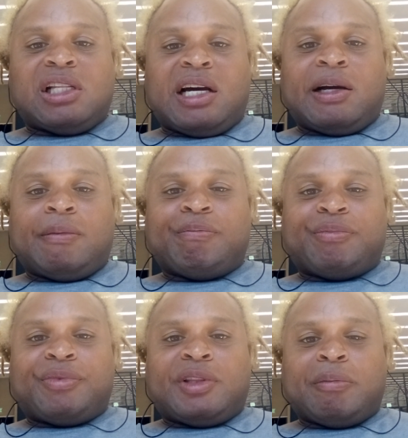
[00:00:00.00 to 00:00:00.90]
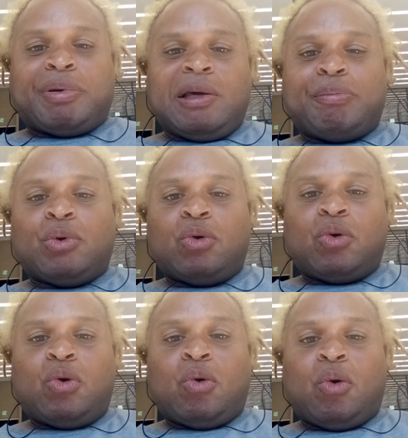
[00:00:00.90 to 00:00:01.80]
um, the people
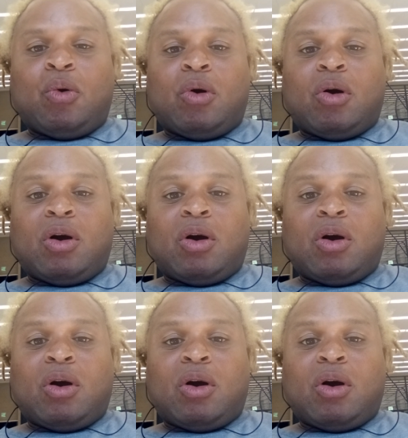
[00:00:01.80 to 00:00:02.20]
who